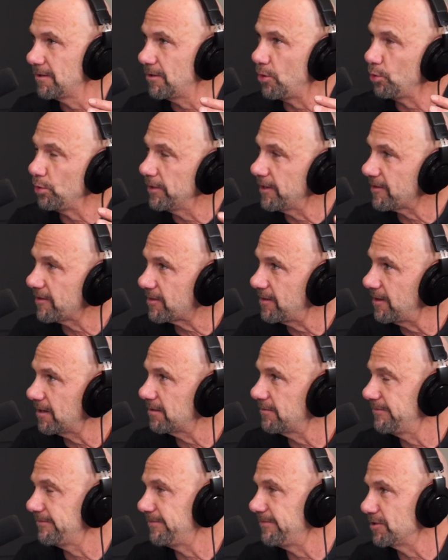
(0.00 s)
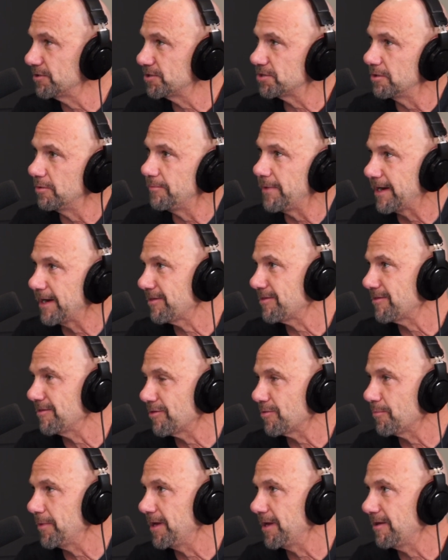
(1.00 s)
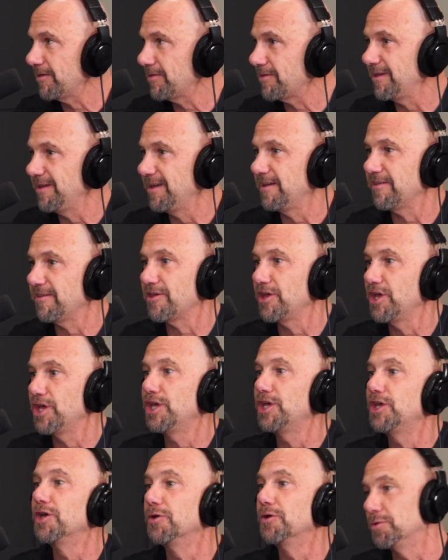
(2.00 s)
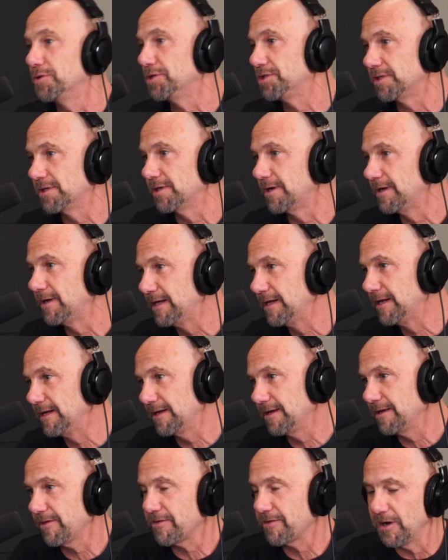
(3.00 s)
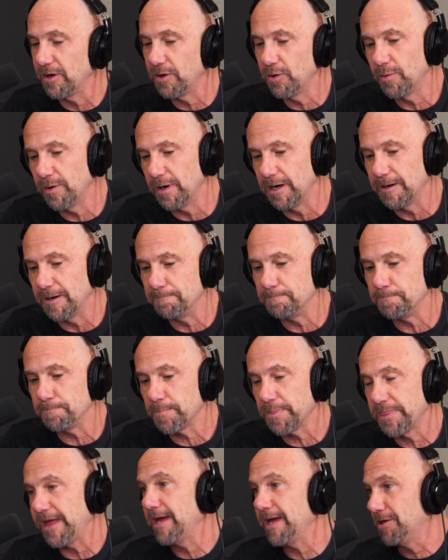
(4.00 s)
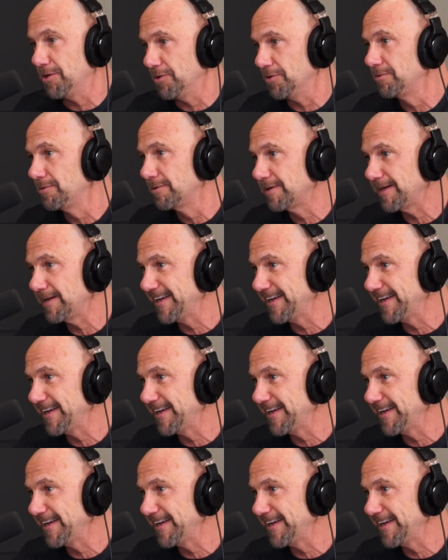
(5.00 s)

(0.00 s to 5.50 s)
holistic functional medicine space is huge. So thank you.